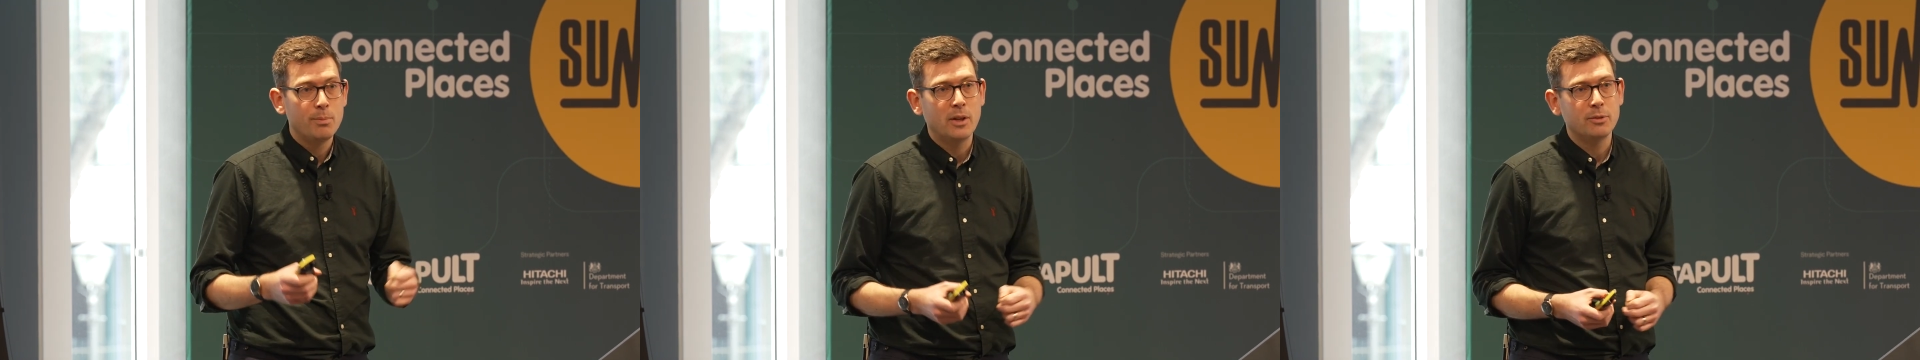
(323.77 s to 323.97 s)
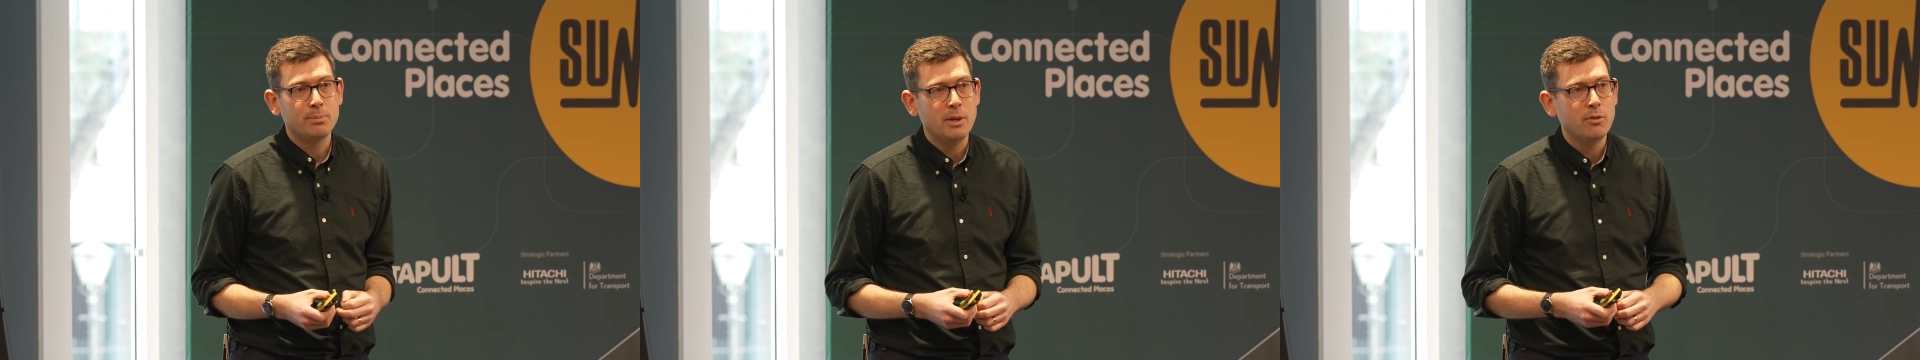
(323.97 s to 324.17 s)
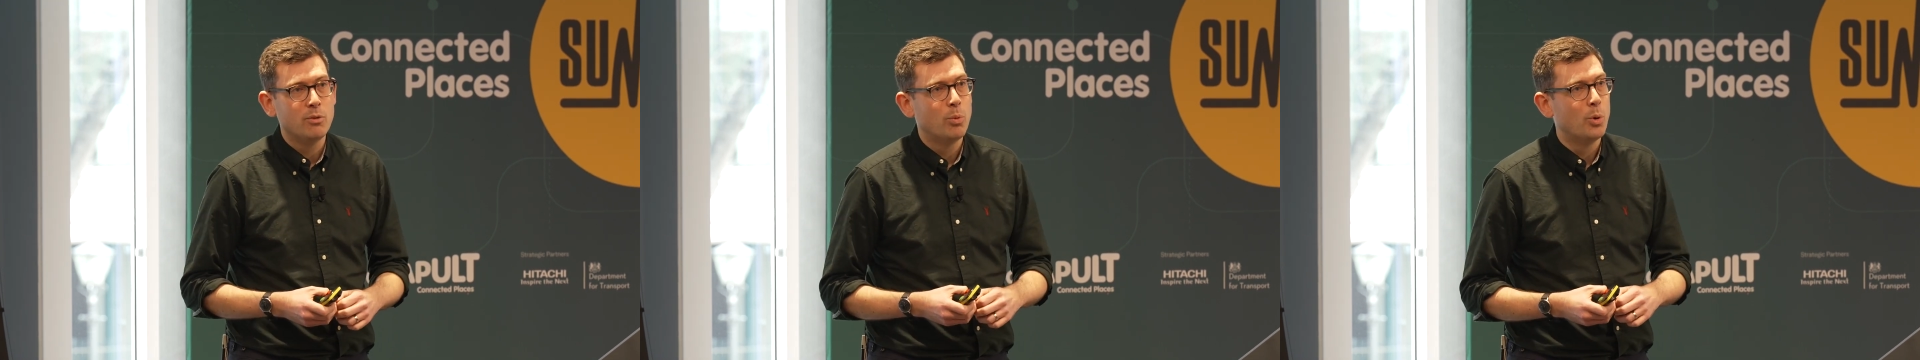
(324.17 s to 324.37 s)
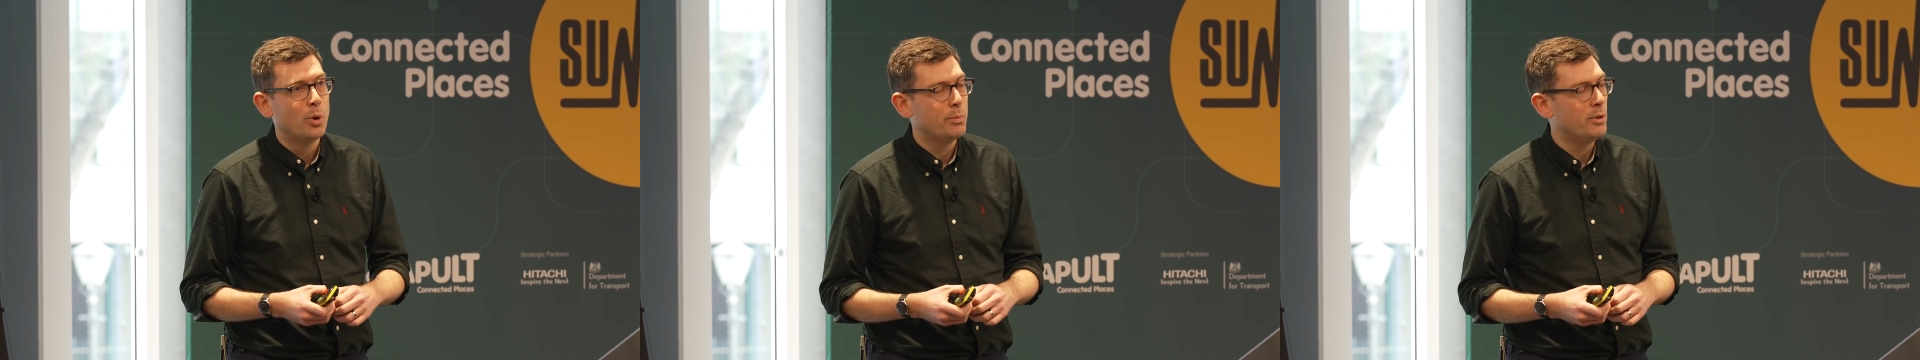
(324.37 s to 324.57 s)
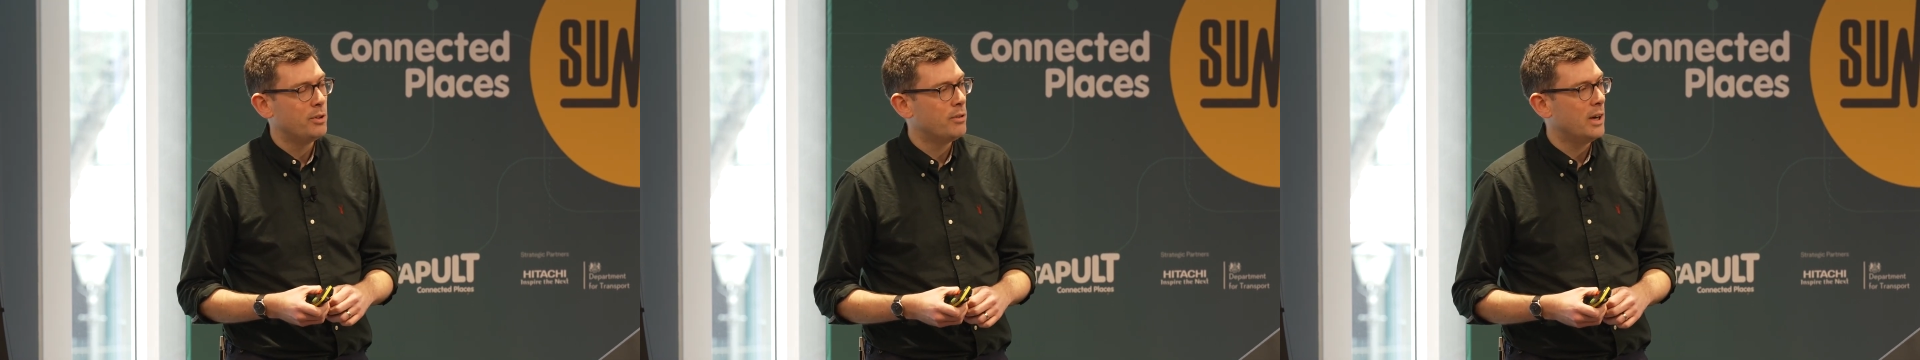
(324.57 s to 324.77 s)
that's being
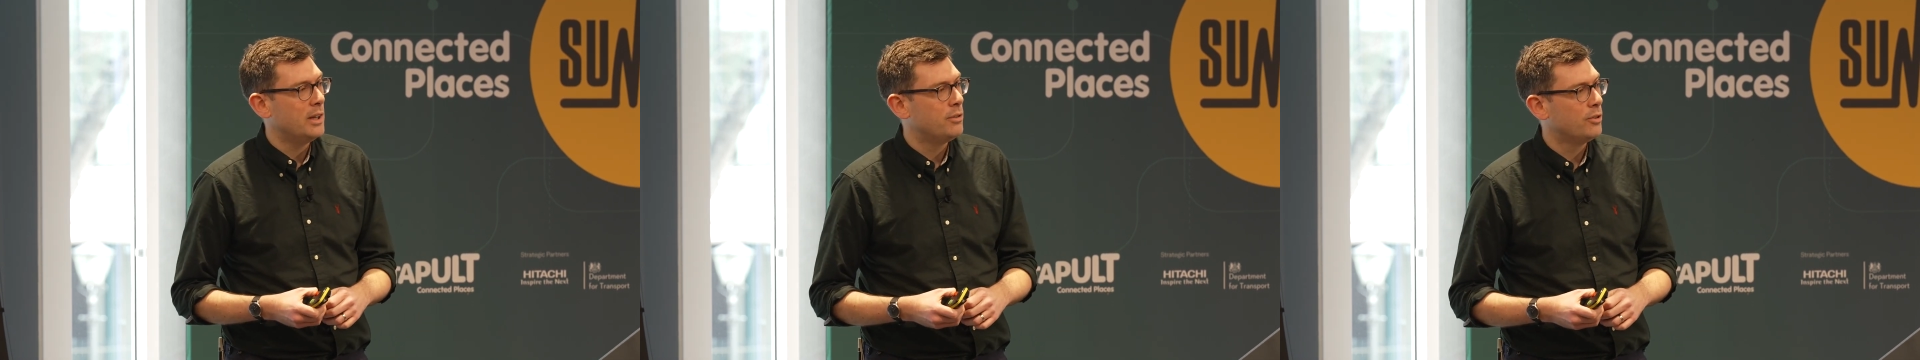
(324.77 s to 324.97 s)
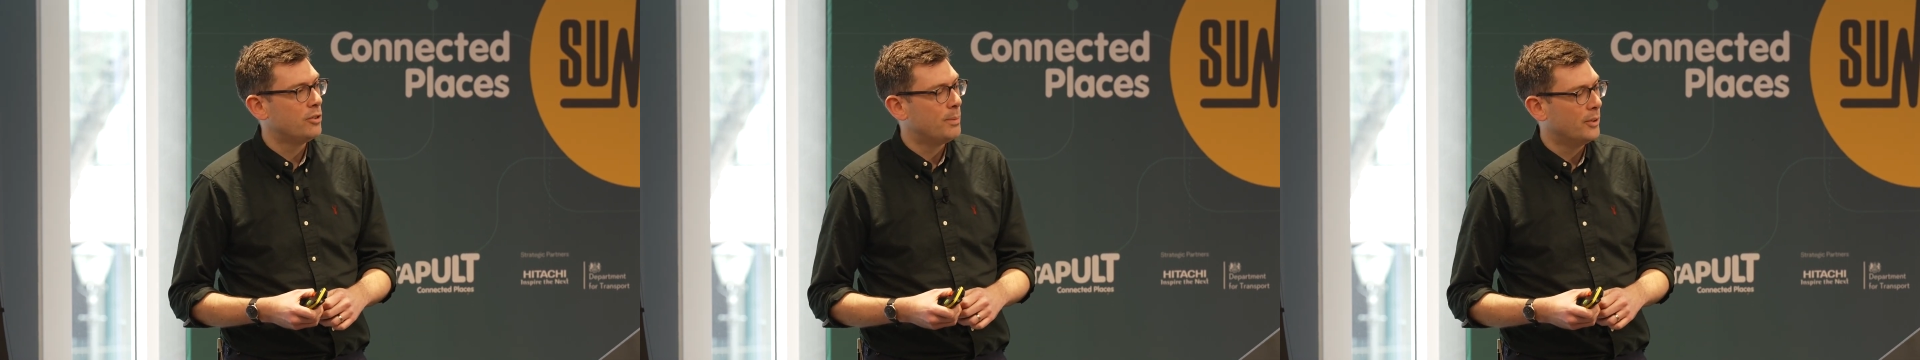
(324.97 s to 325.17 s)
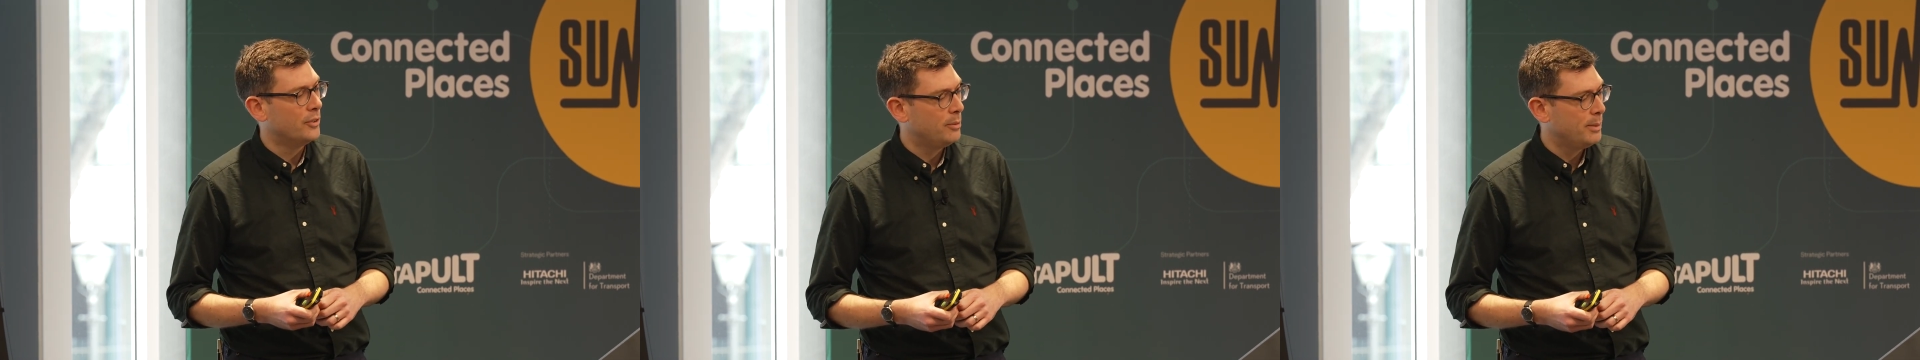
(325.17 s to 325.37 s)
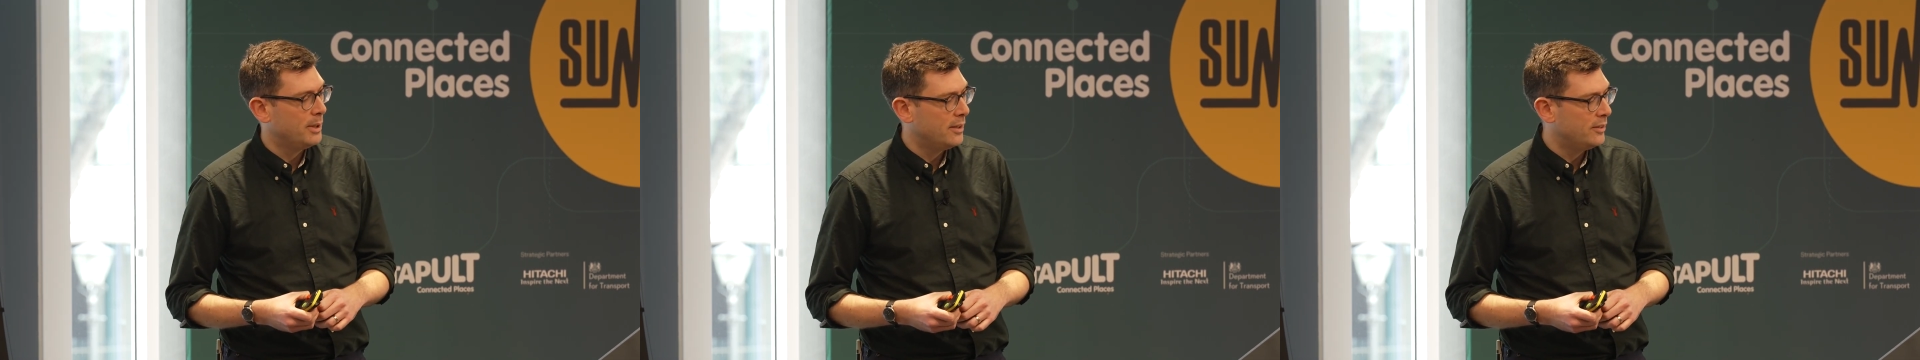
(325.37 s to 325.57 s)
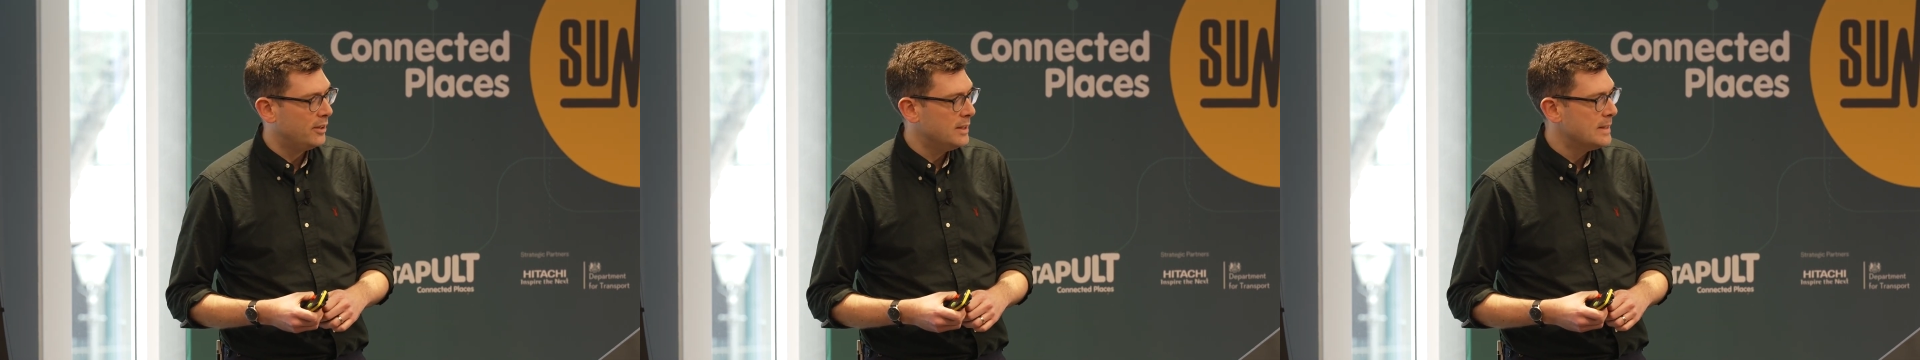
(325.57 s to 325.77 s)
rewarded with greater
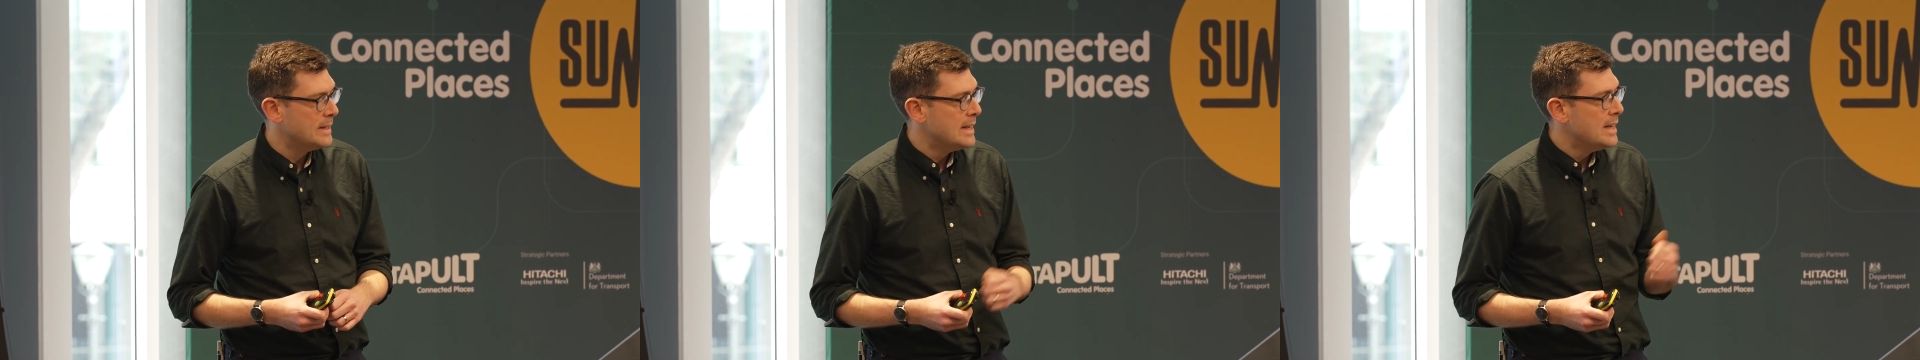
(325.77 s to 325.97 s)
responsibility.